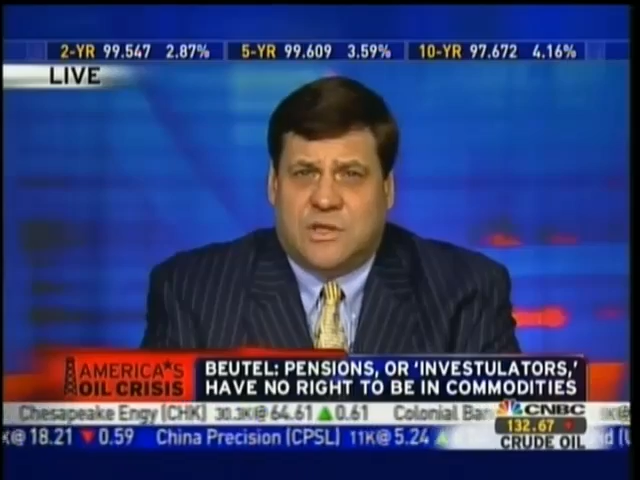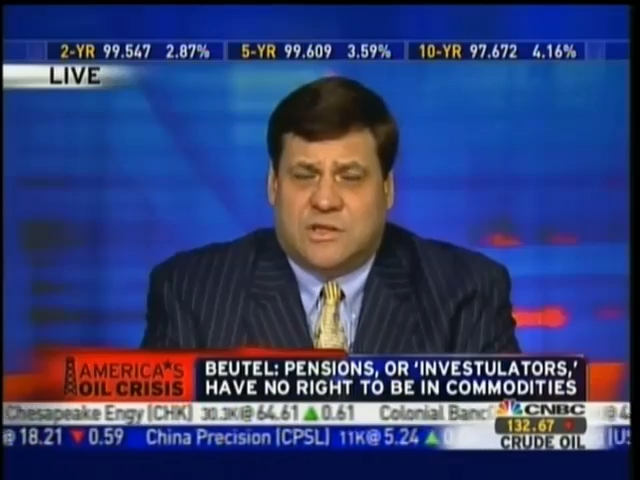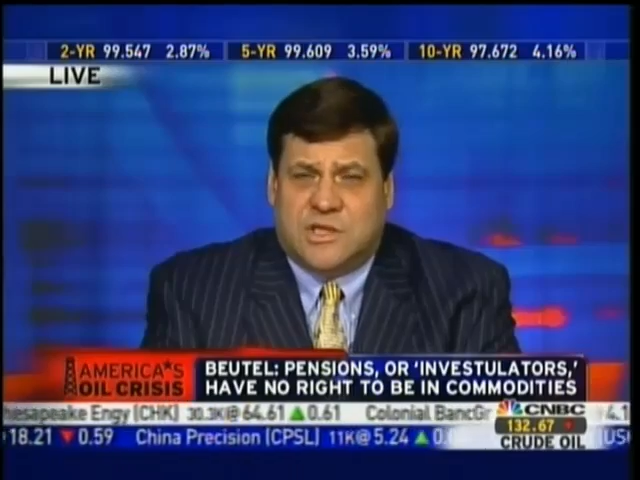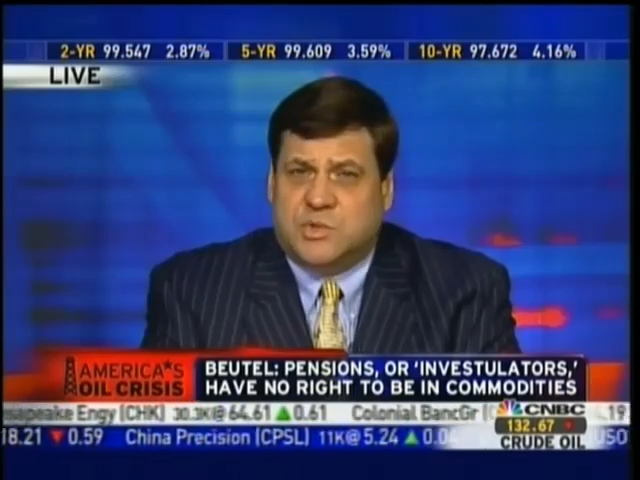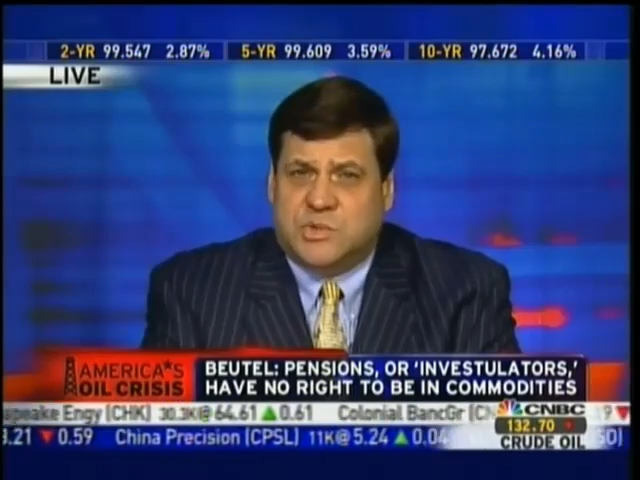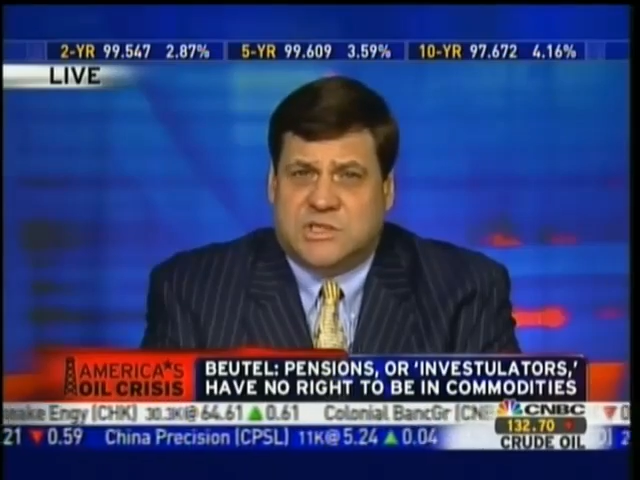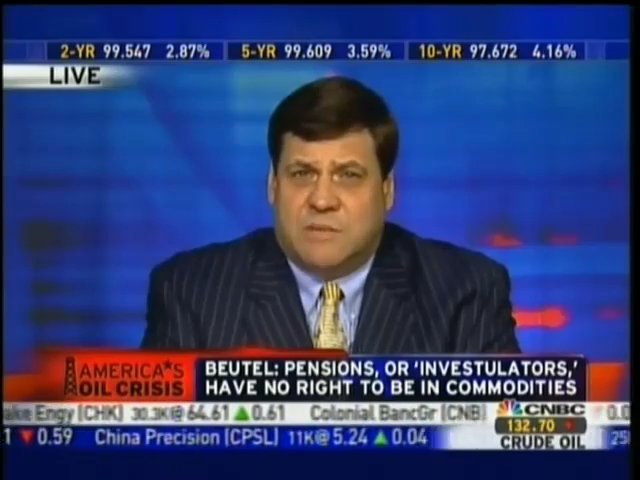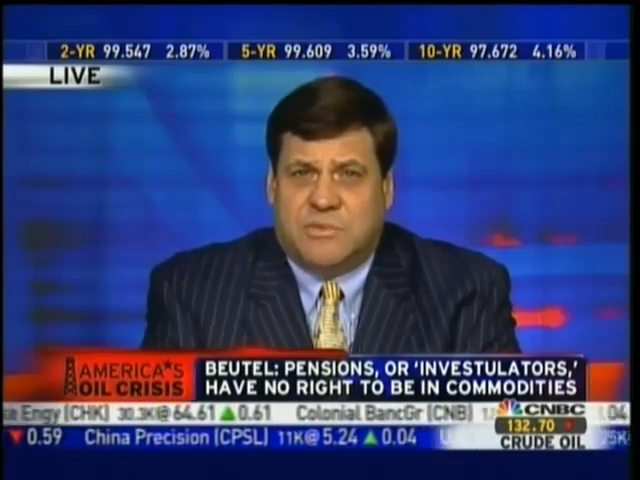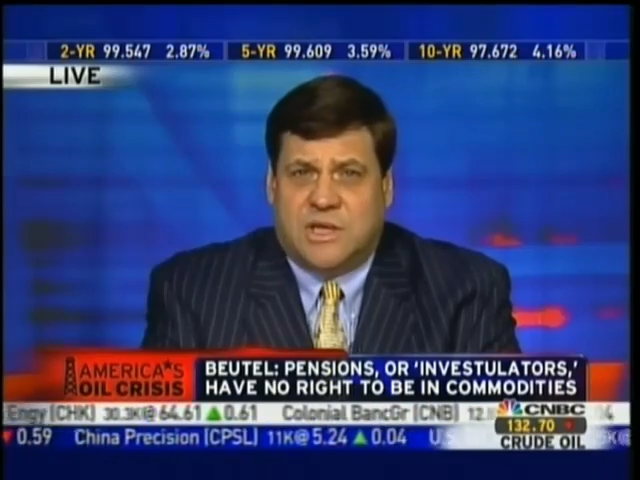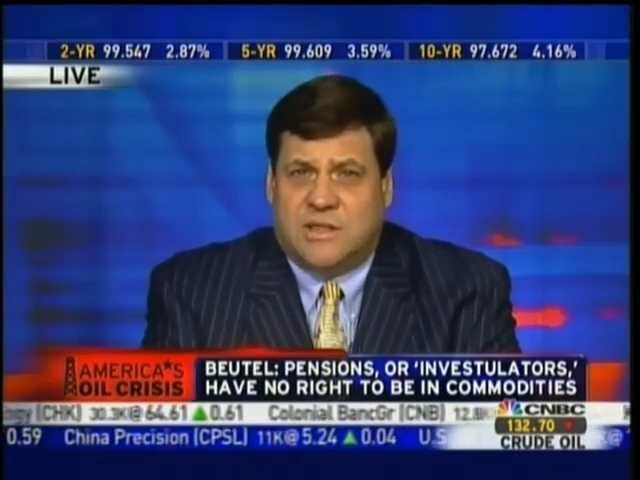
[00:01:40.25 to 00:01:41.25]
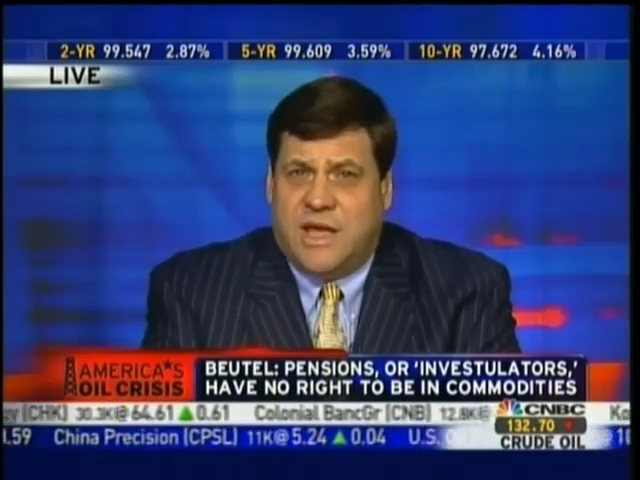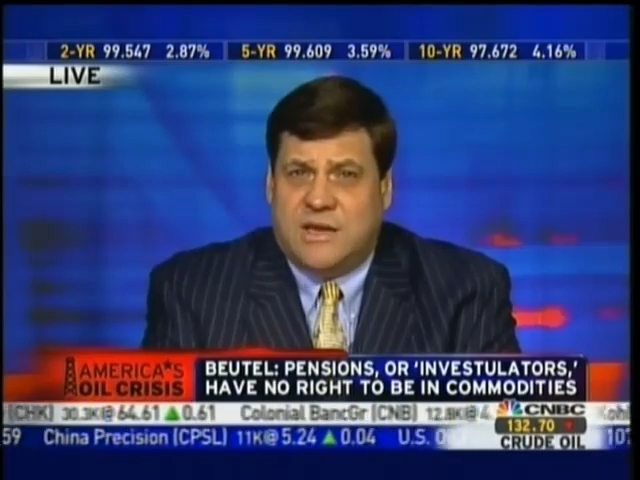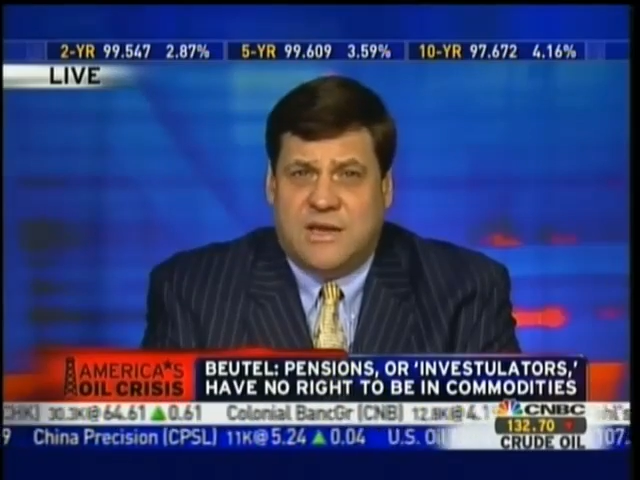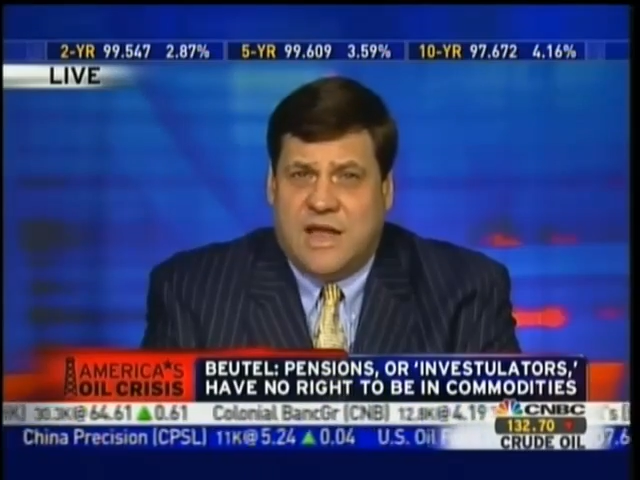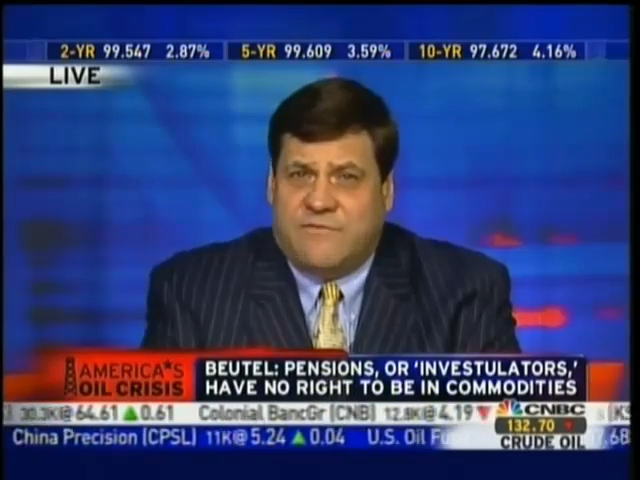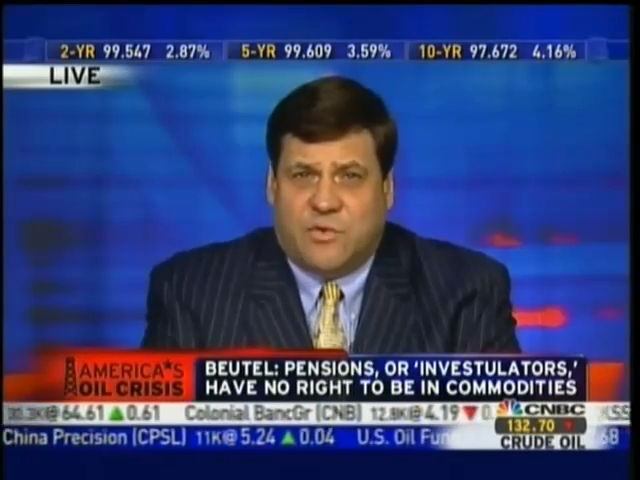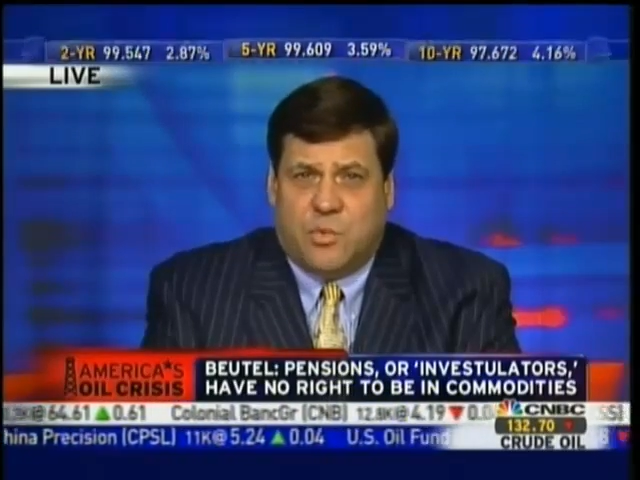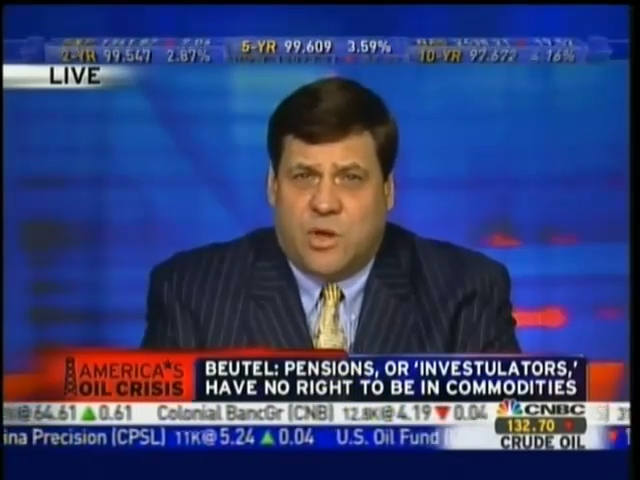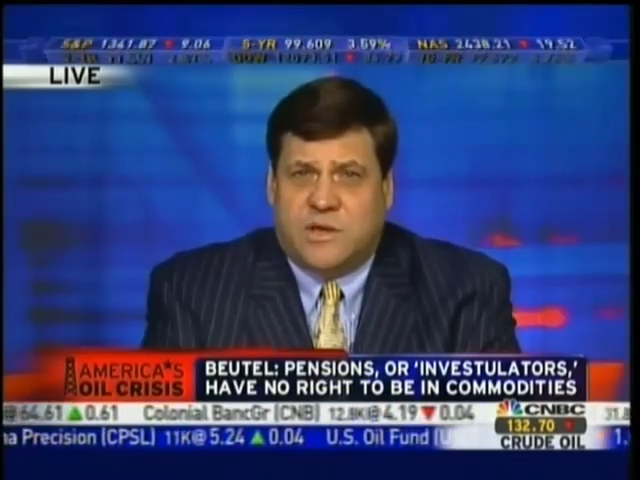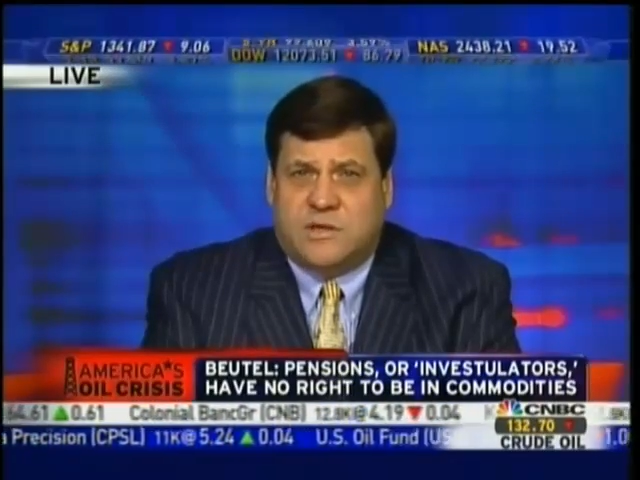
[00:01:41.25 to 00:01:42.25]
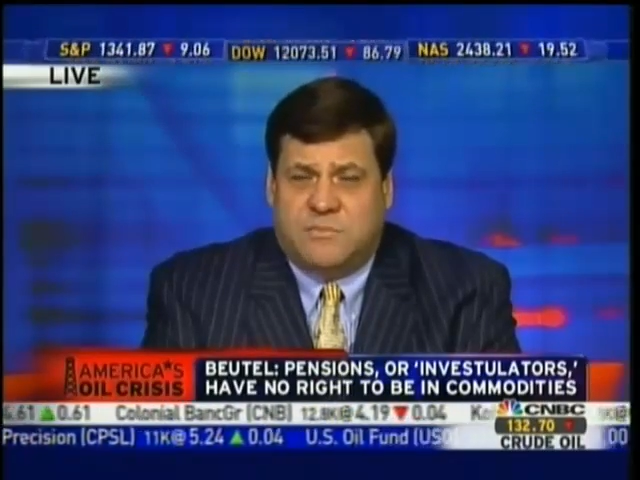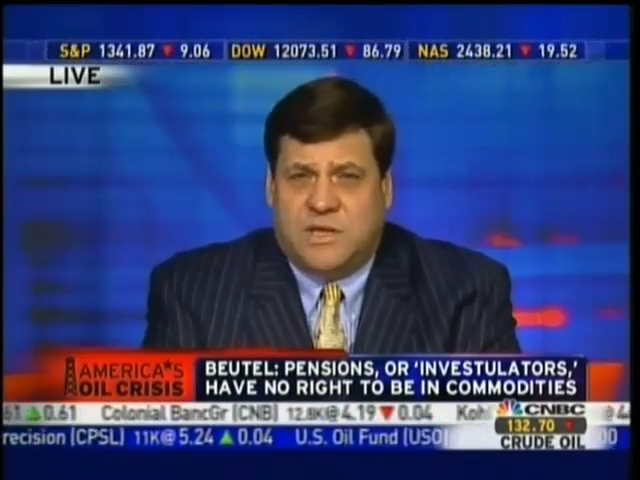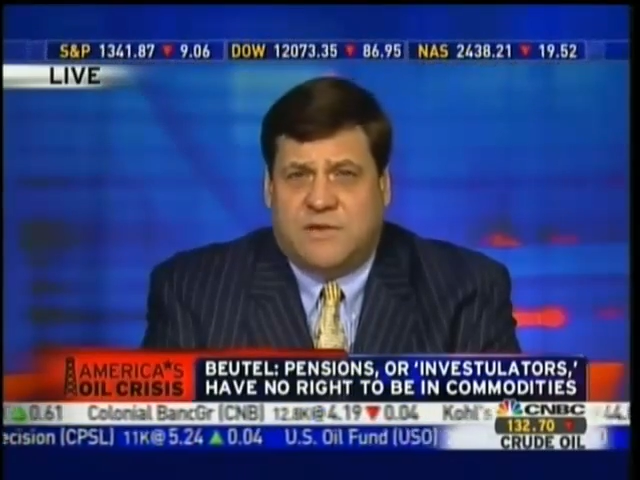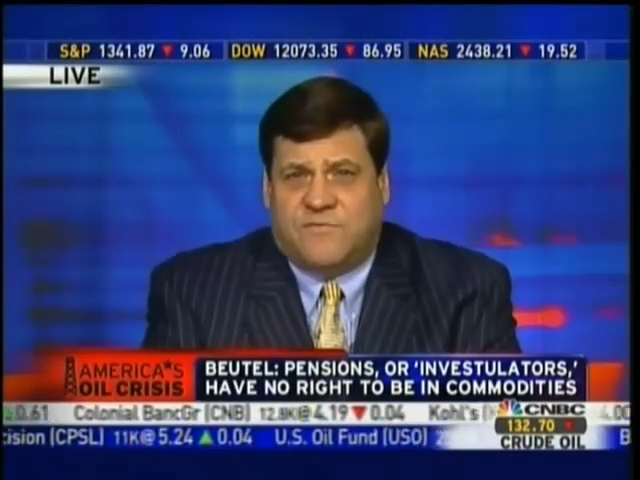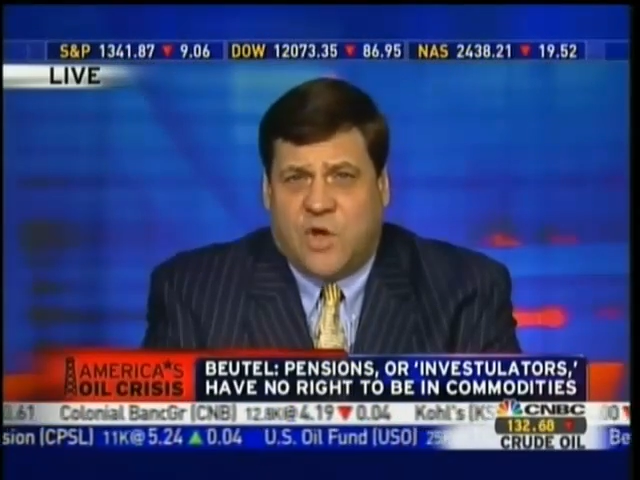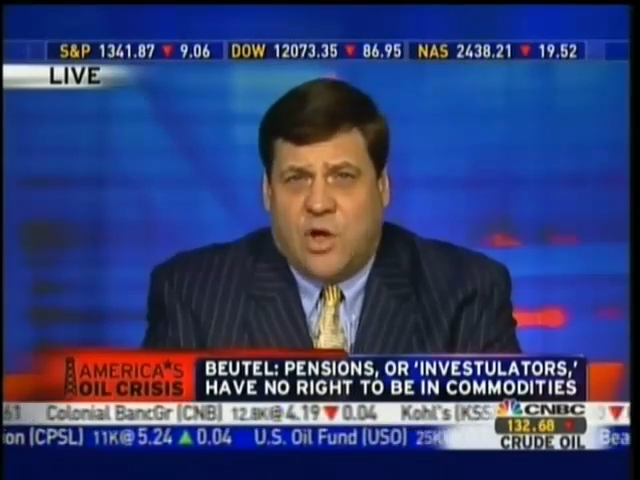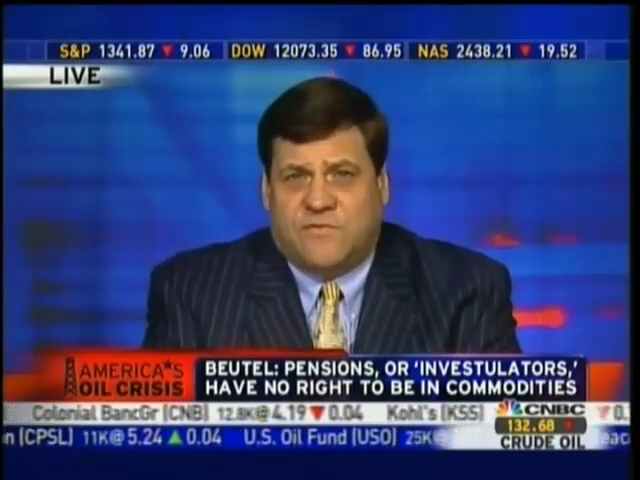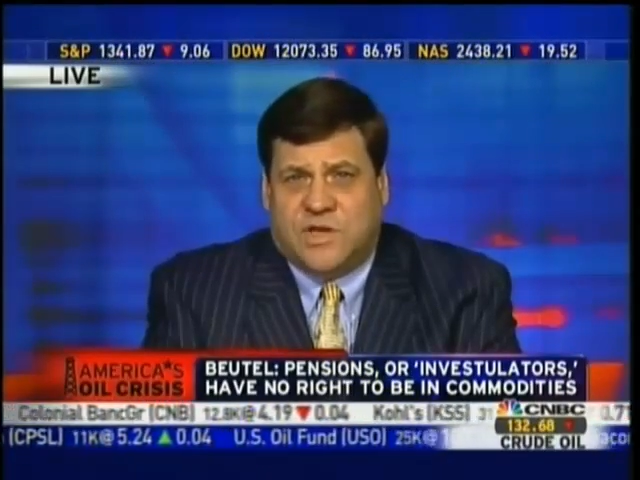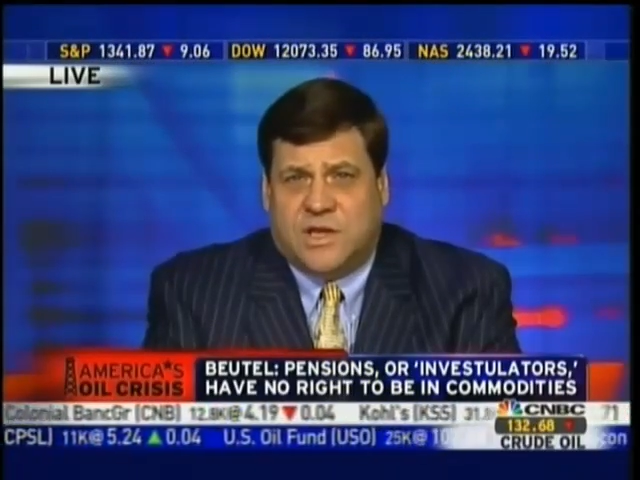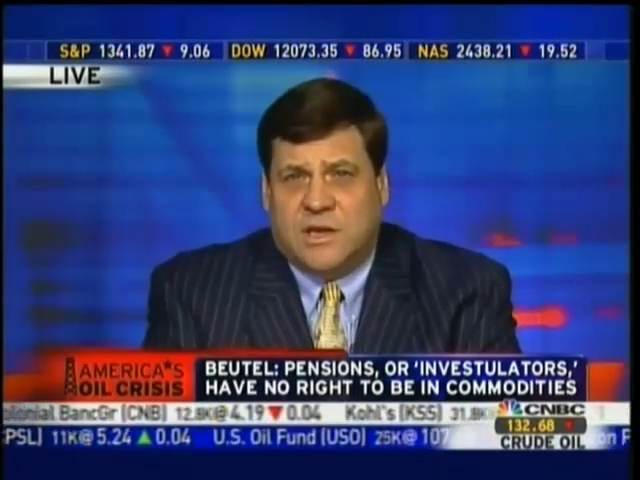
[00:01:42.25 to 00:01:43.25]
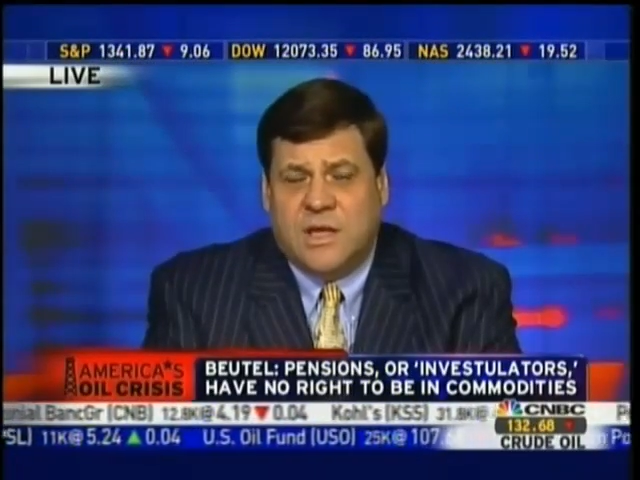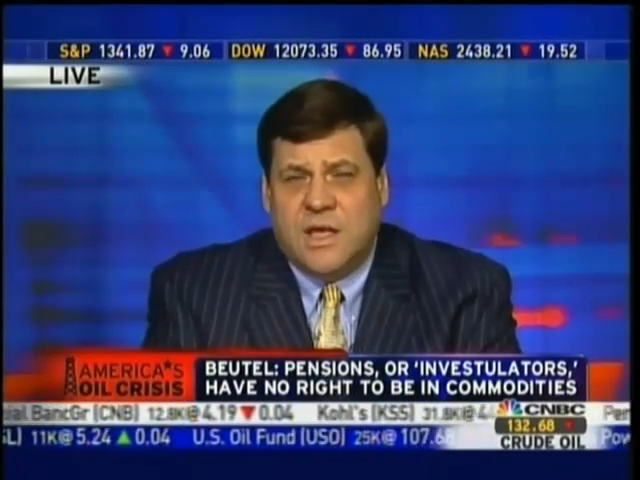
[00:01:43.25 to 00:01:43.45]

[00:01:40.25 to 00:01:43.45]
that this was something they never wanted to be involved in.